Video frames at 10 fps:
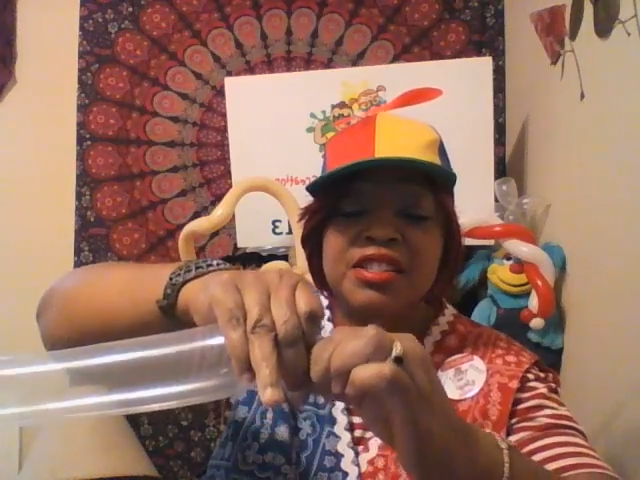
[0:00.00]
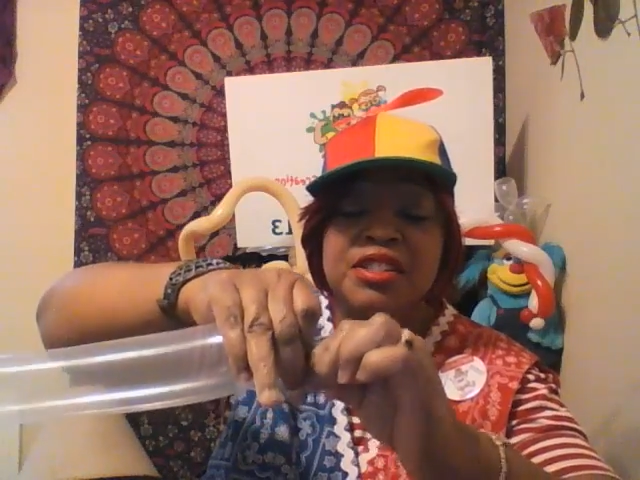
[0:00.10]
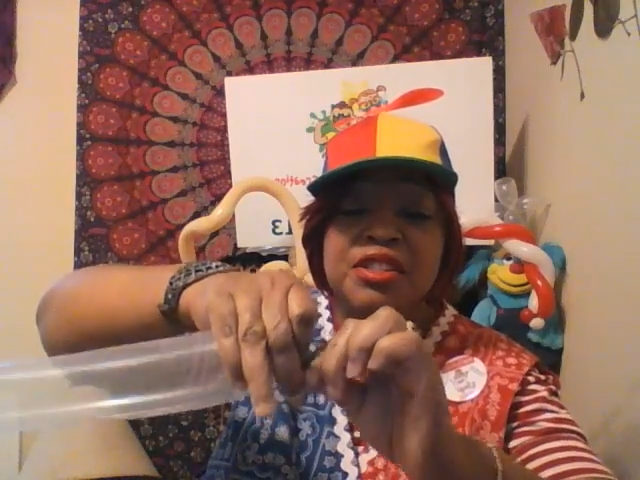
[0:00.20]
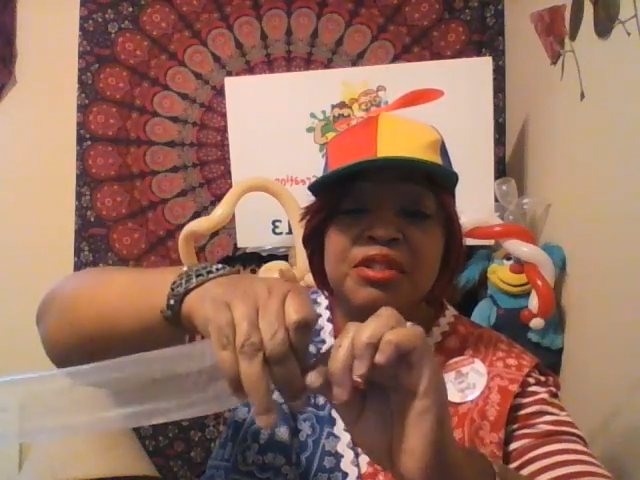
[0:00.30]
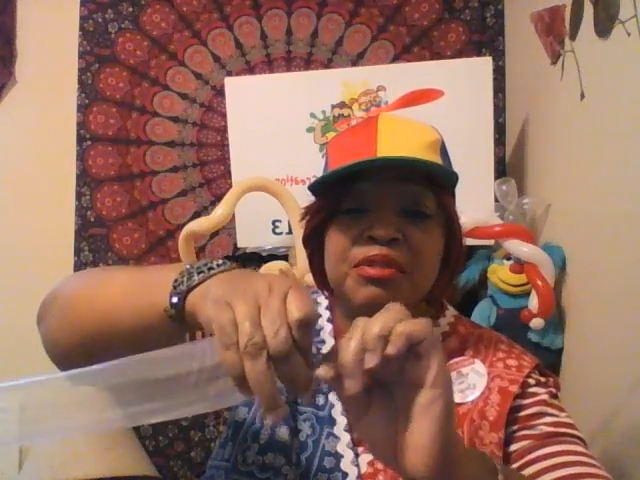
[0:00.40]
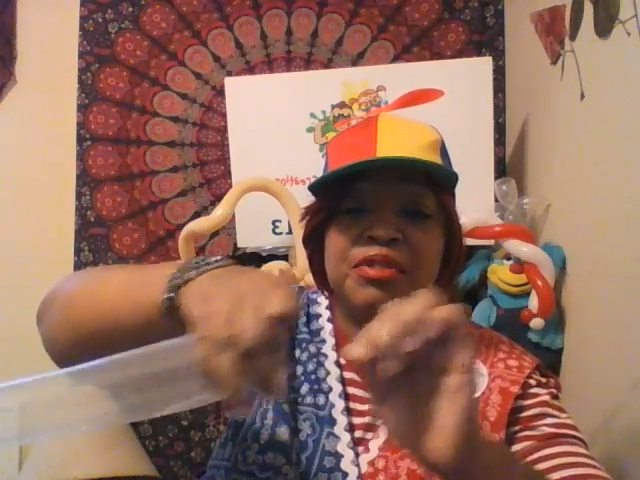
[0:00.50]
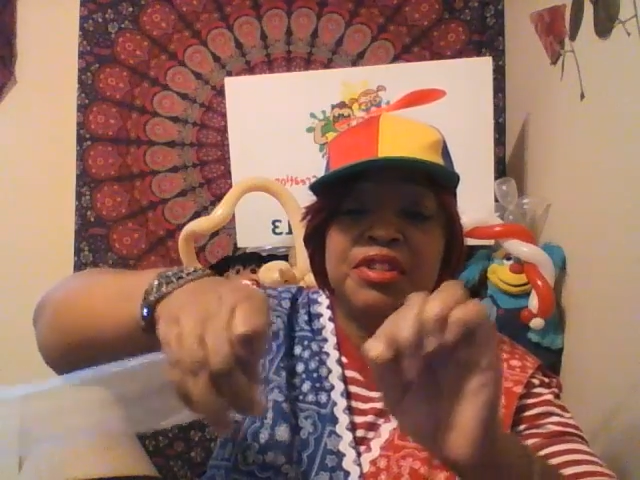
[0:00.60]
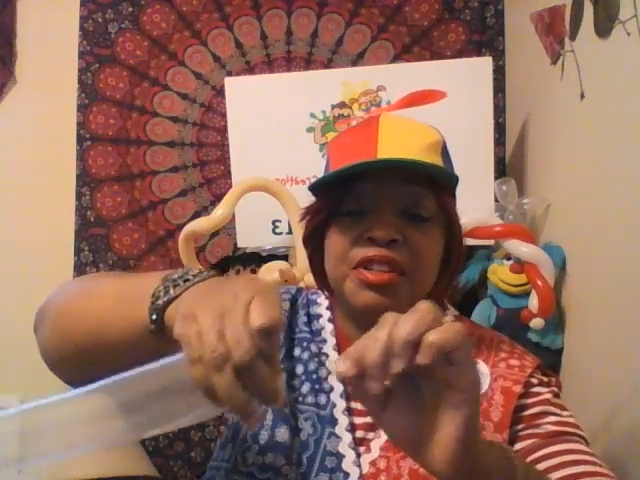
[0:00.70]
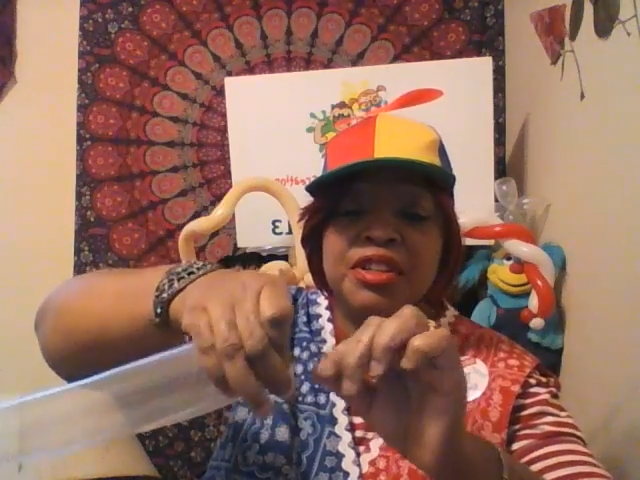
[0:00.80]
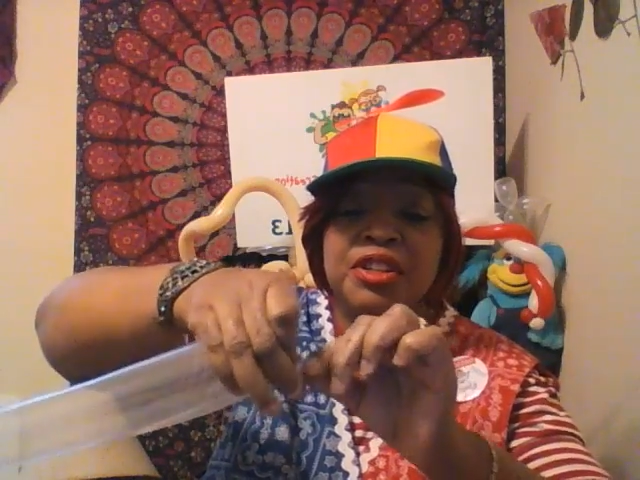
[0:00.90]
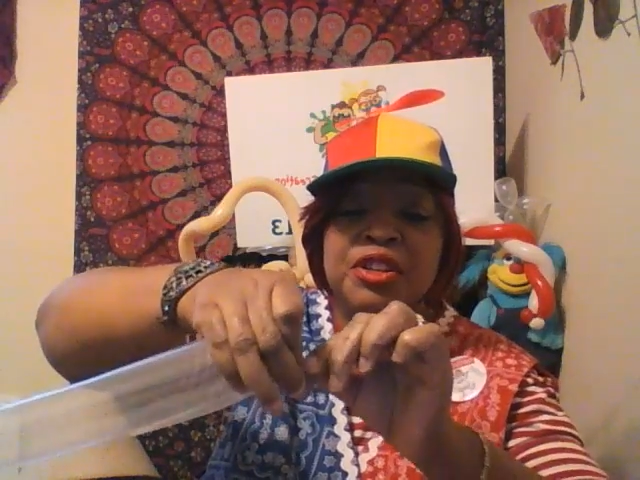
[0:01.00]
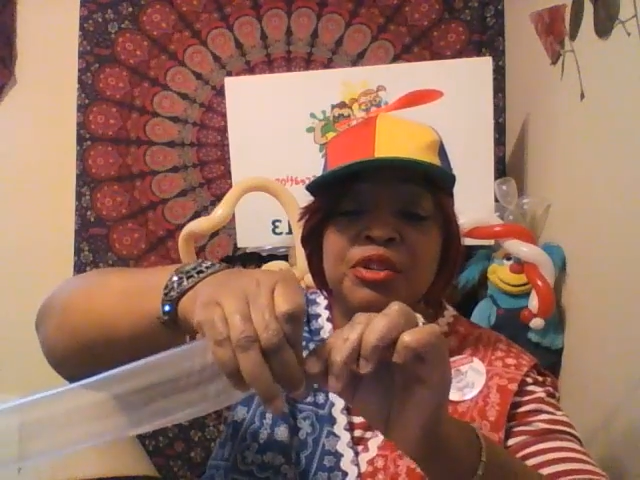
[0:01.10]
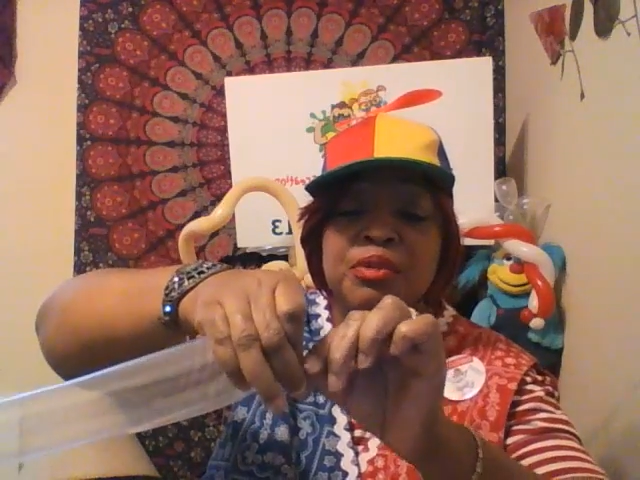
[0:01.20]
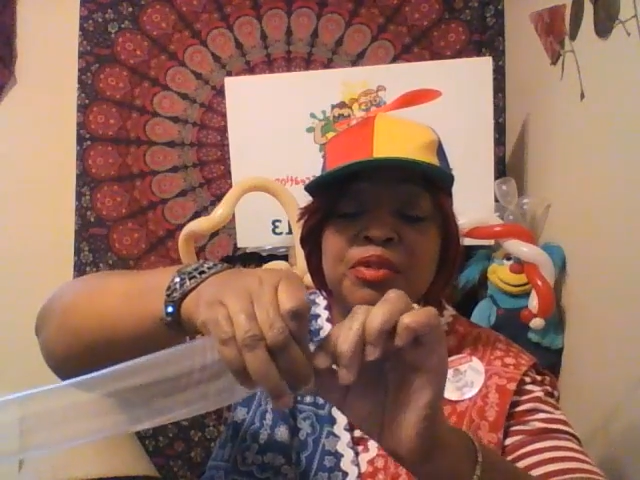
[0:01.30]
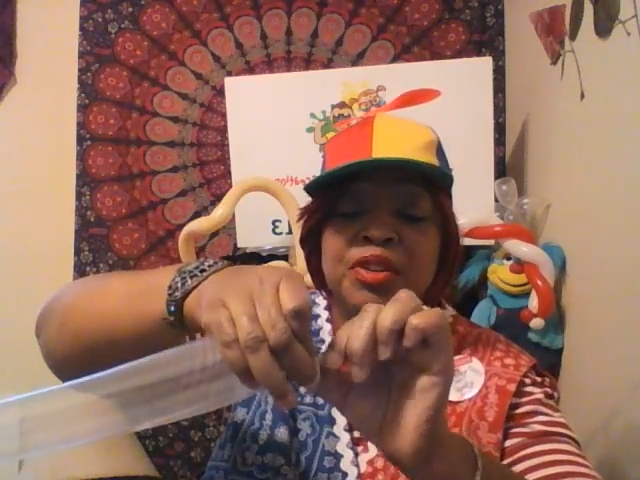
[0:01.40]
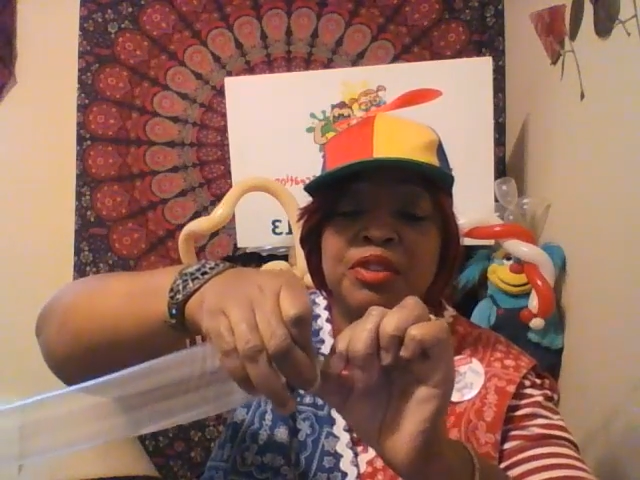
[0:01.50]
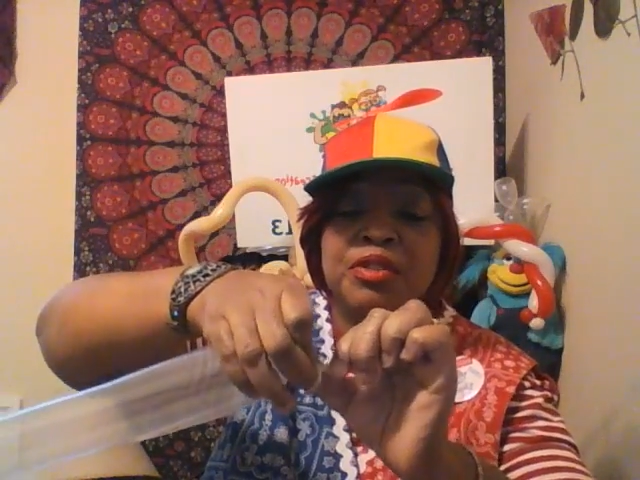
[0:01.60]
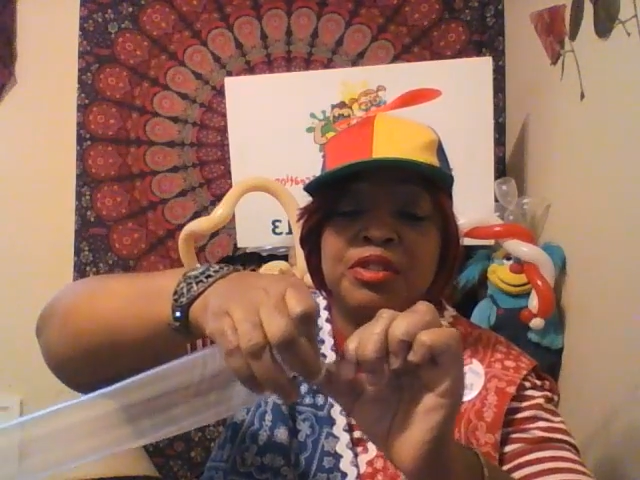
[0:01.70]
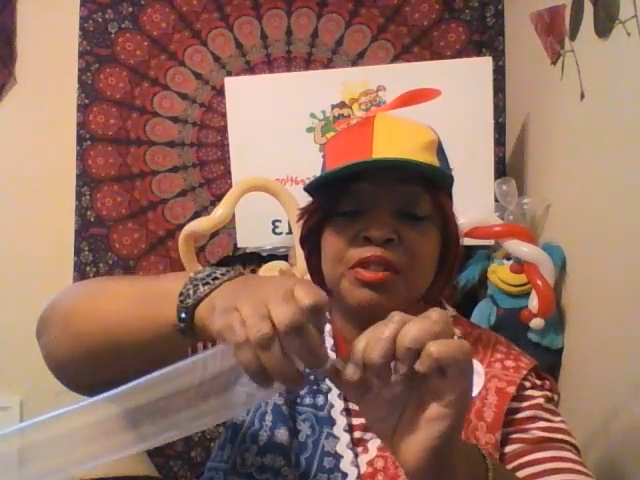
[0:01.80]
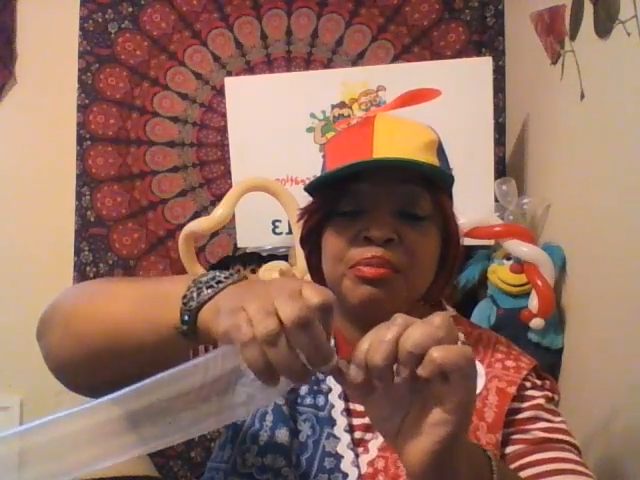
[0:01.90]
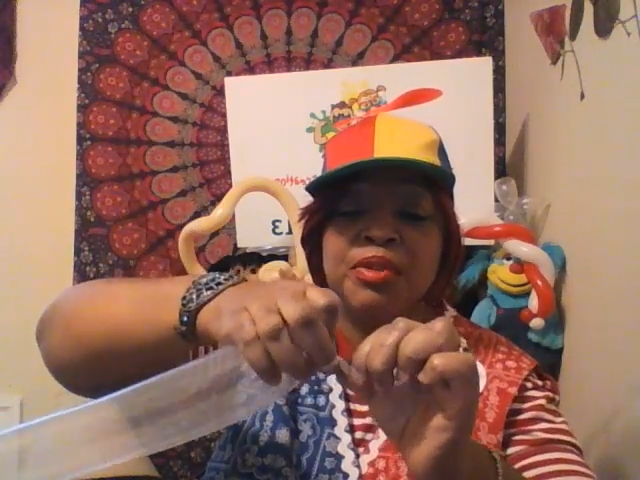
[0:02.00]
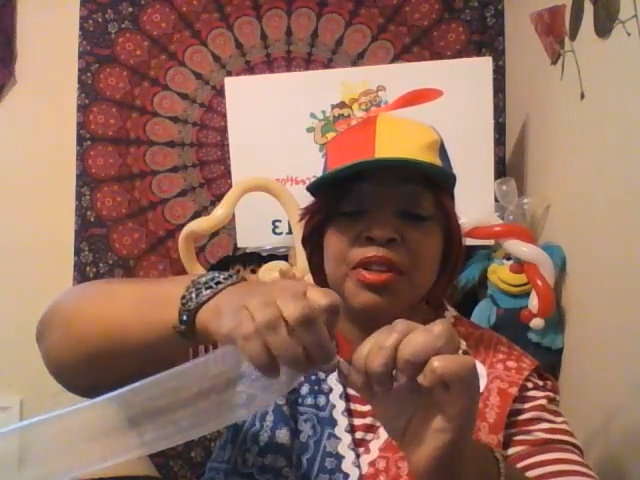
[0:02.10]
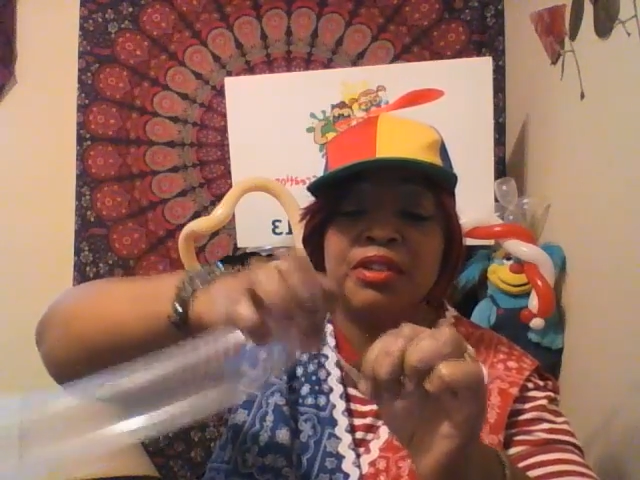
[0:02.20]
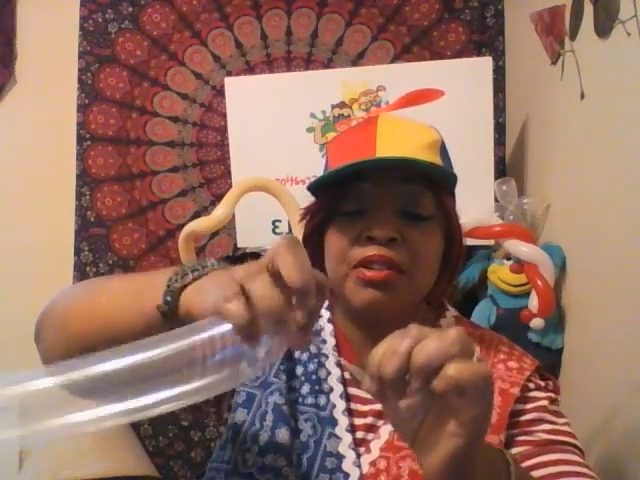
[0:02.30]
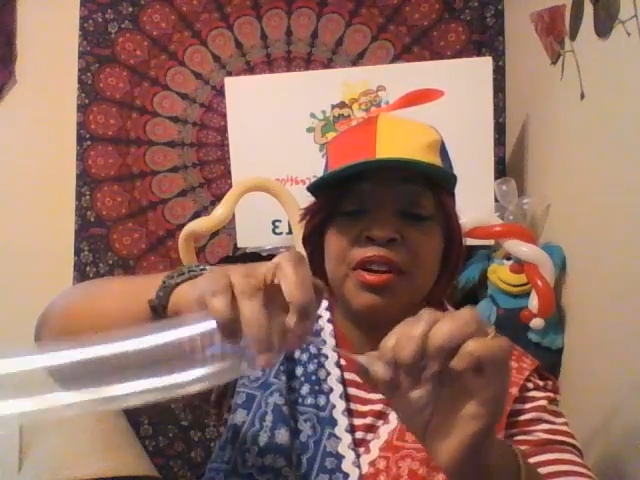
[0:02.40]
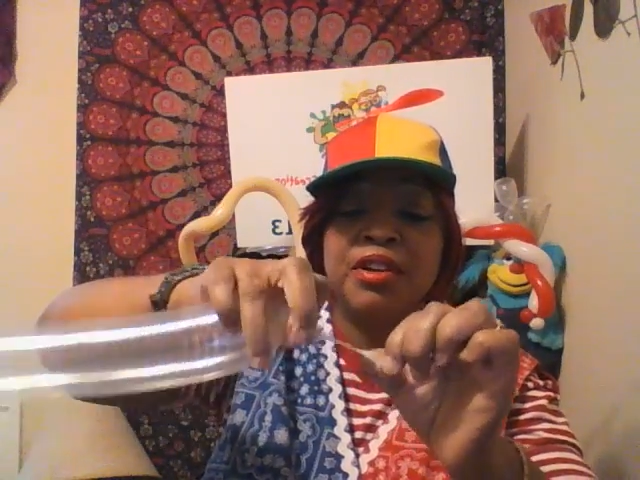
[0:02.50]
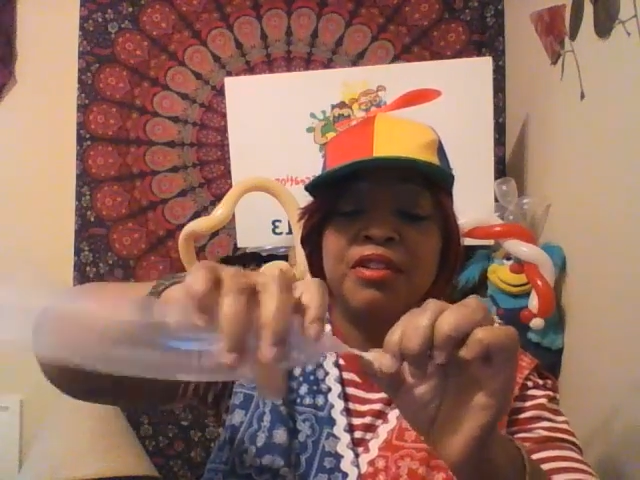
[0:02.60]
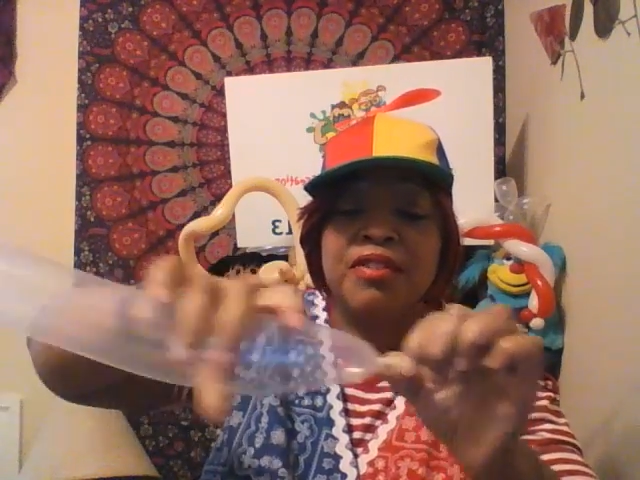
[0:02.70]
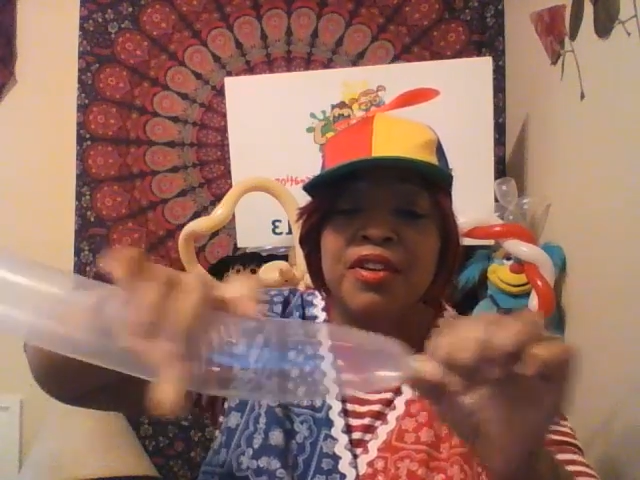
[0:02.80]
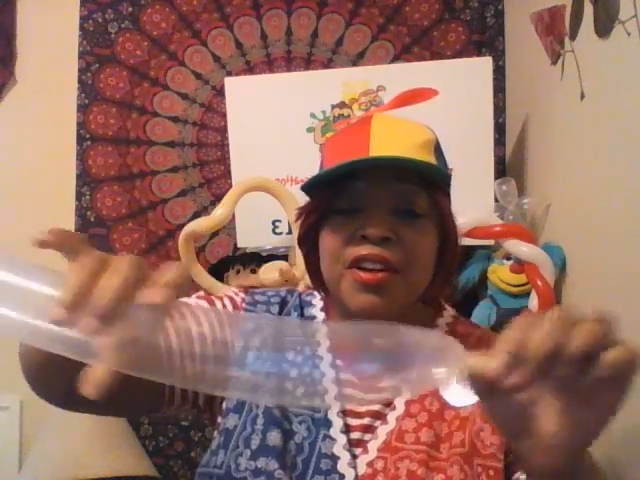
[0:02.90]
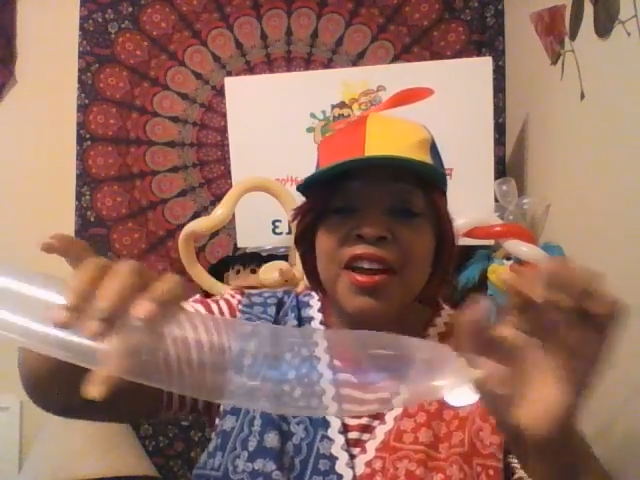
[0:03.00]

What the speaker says: to suit you. You just pull it on over,